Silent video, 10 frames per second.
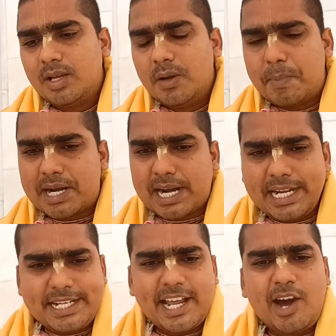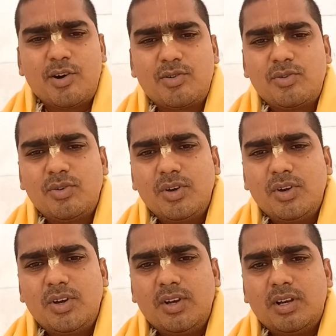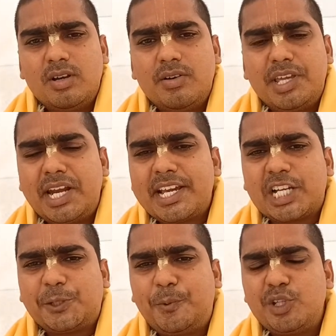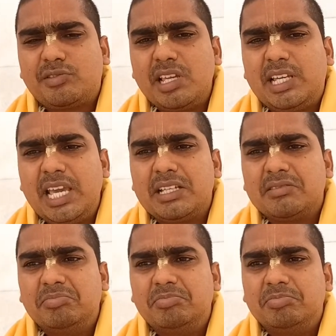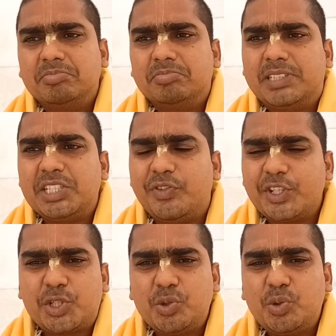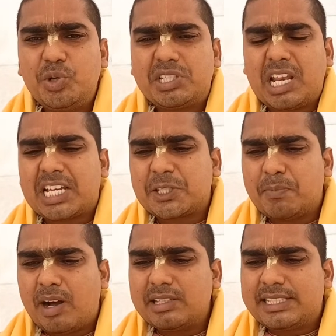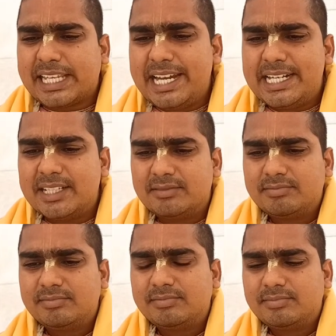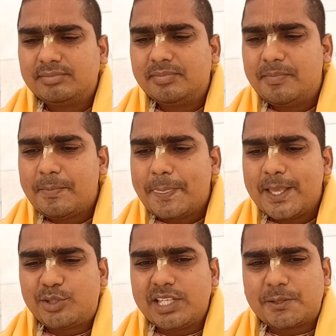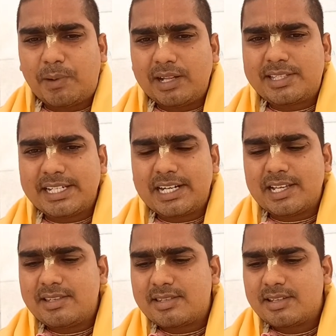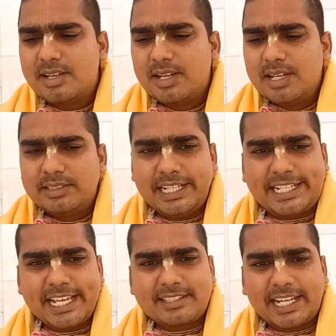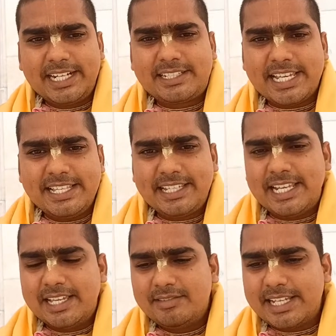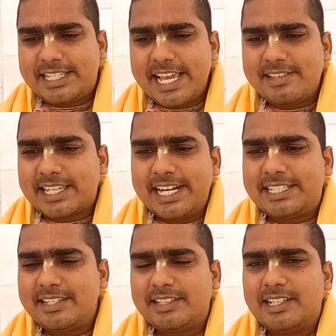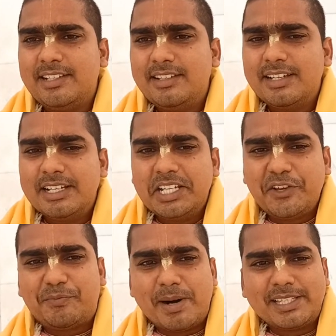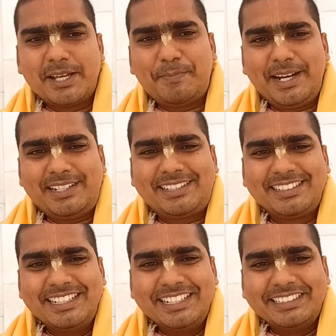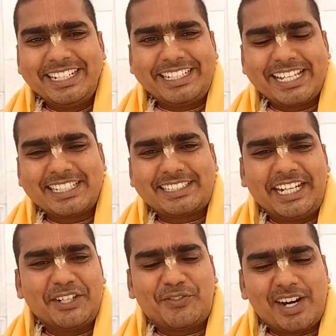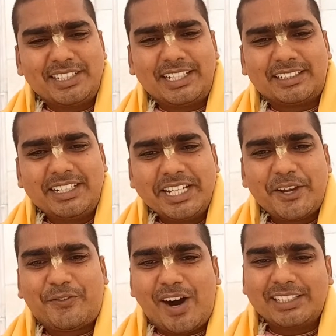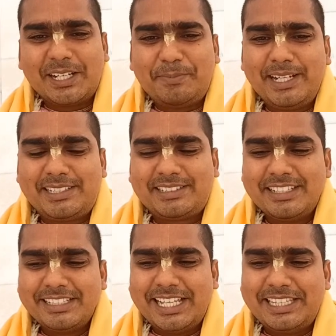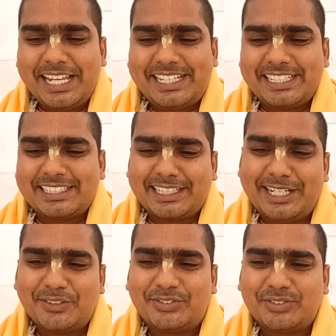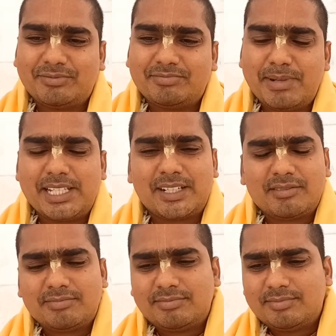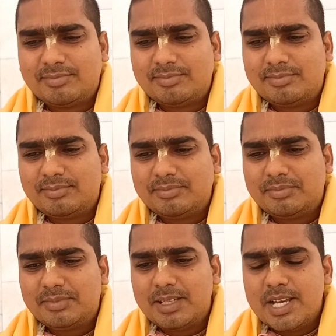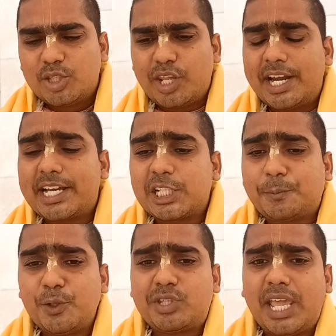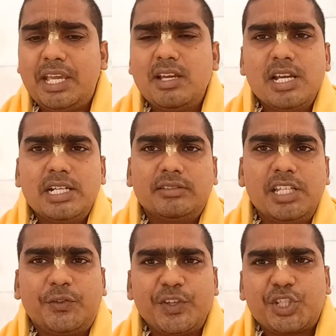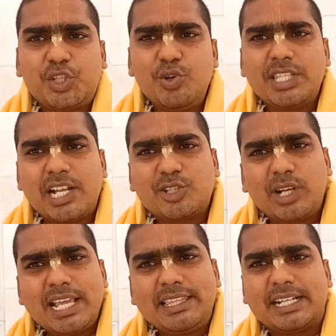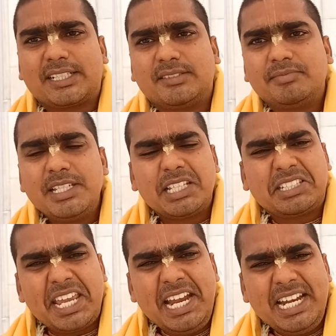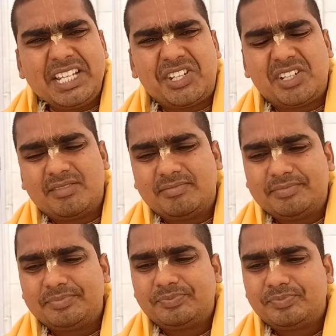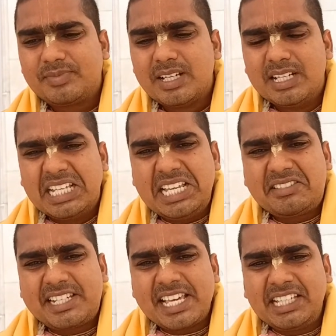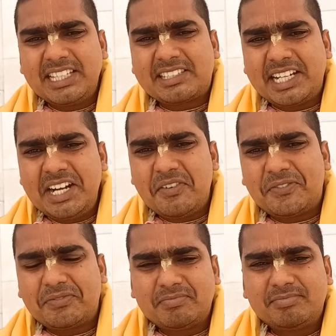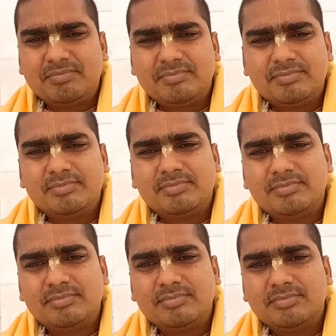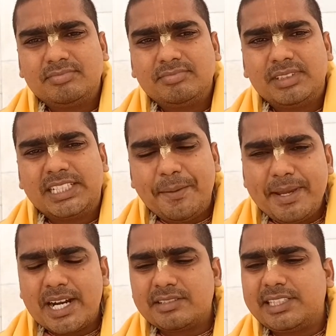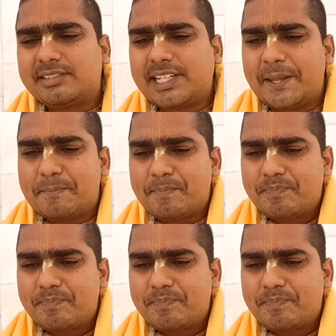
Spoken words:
But right now, Hiranyakashipu is thinking, this Vishnu is like a small child. You see, small children, they take sides easily. They change sides easily. If mother beats, they take the side of father. If father beats, then they take the side of mother. So Hiranyakashipu is saying, this Vishnu is also like that. He's a childish. He is taking the side of demigods this time.